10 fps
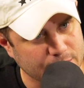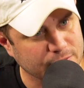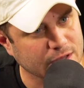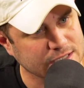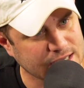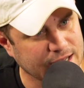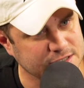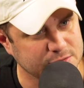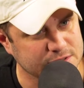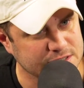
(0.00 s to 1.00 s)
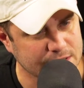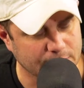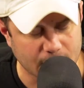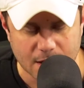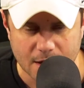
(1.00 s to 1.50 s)
can flex out as a
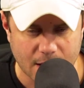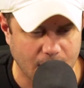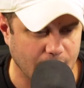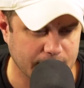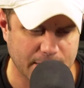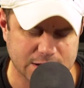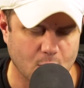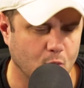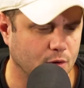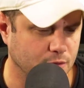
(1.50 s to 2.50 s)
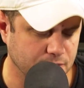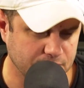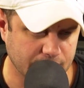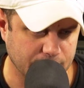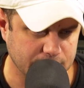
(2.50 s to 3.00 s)
receiver, uh, it makes a
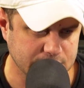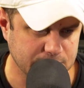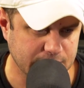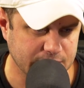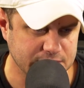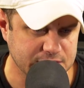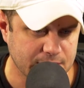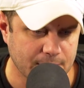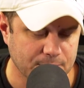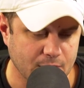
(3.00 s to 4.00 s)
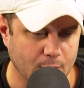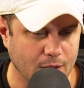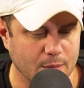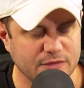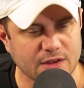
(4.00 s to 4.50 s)
world of difference because
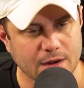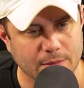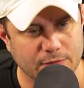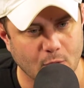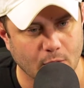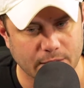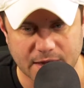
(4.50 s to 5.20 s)
and, we, have seen it before,